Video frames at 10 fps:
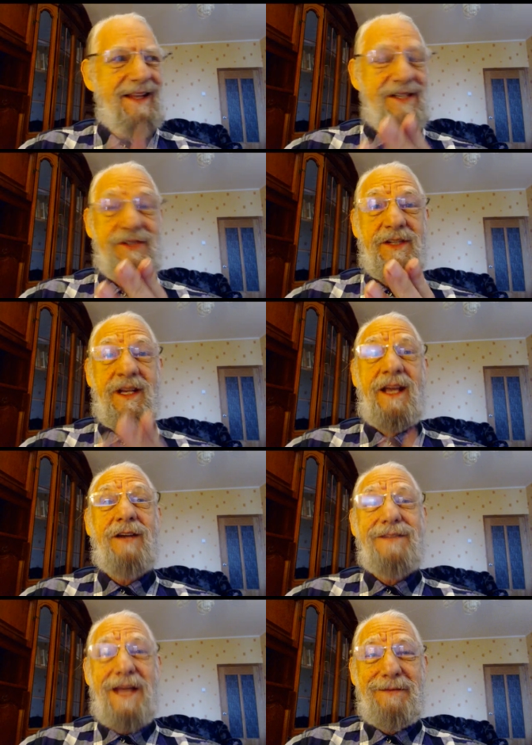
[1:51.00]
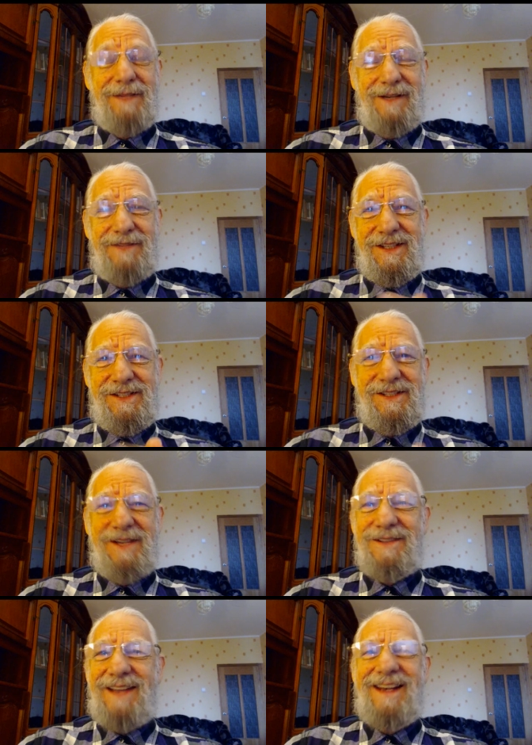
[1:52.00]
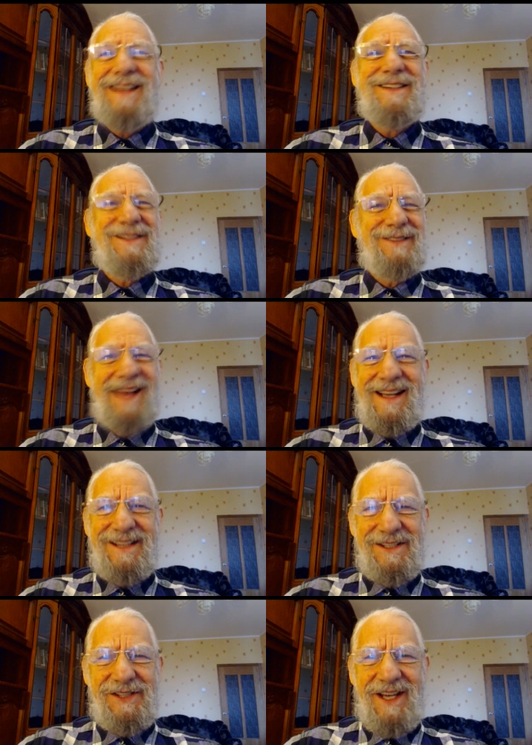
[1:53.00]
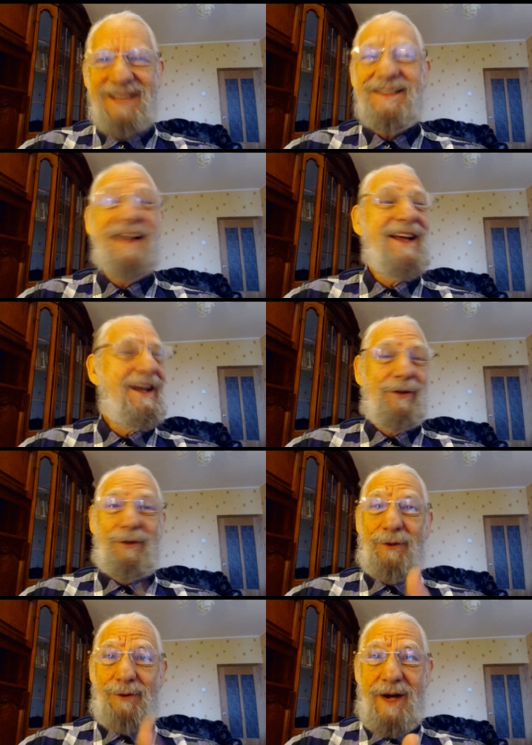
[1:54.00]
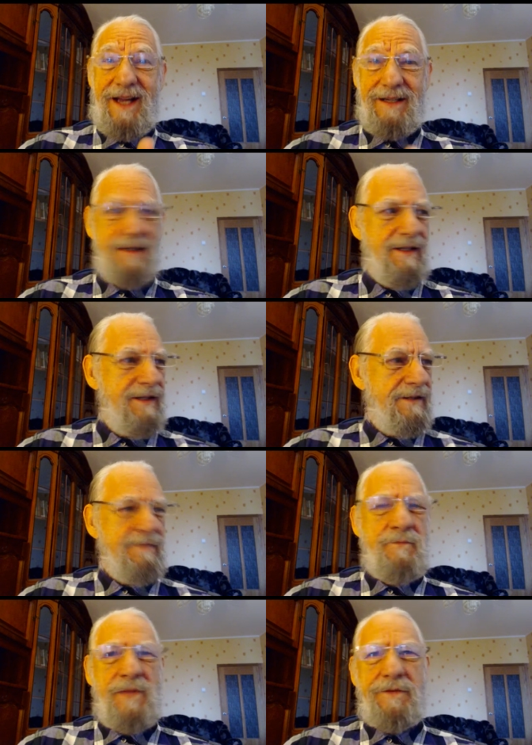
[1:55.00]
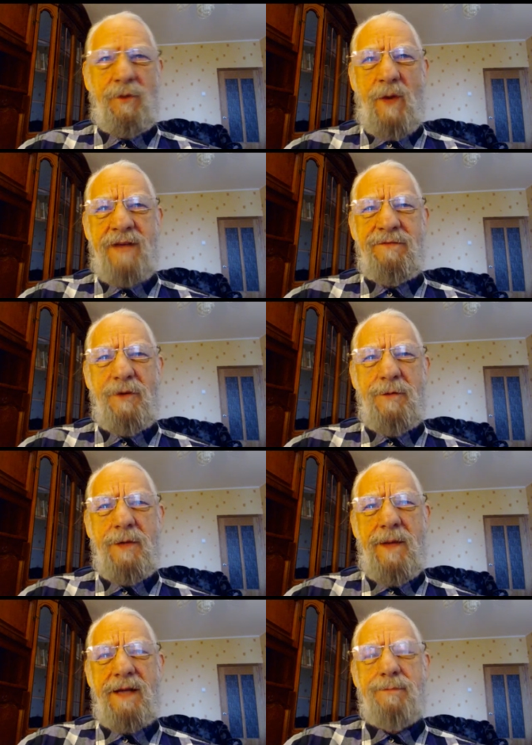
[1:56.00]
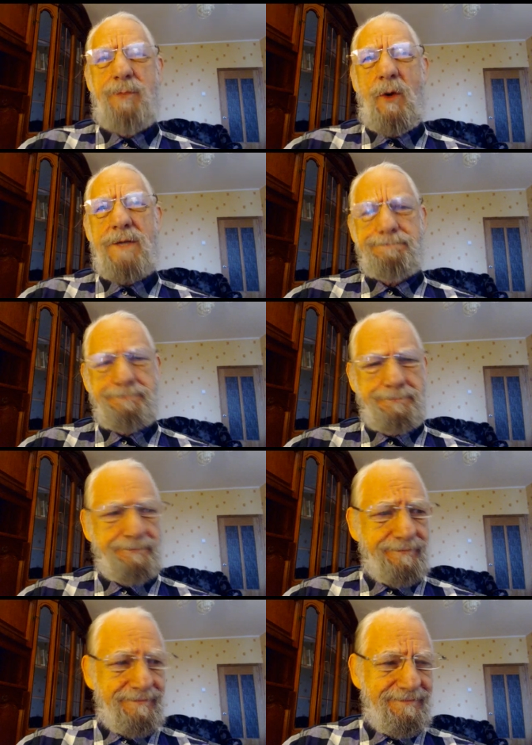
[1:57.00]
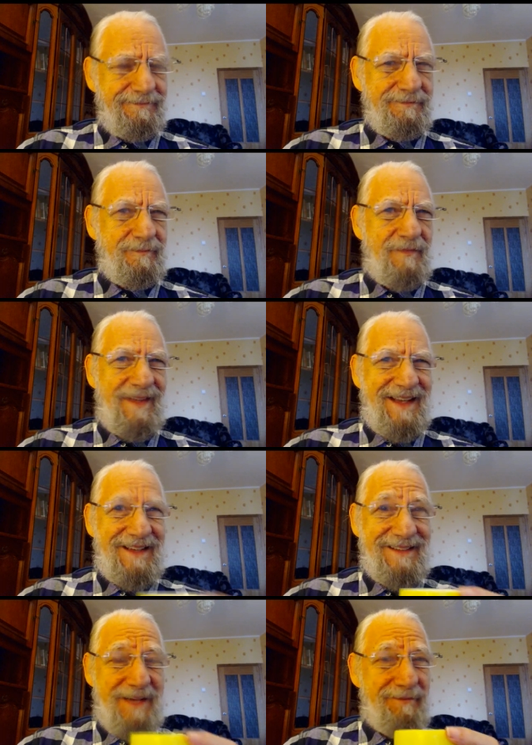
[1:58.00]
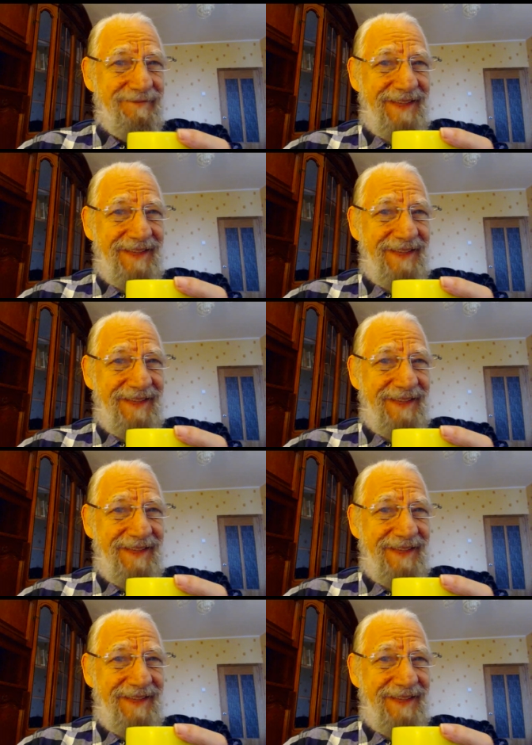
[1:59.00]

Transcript: this is entertainment if this is entertaining and you like this shit great if you're waiting for me to make a point and I'm,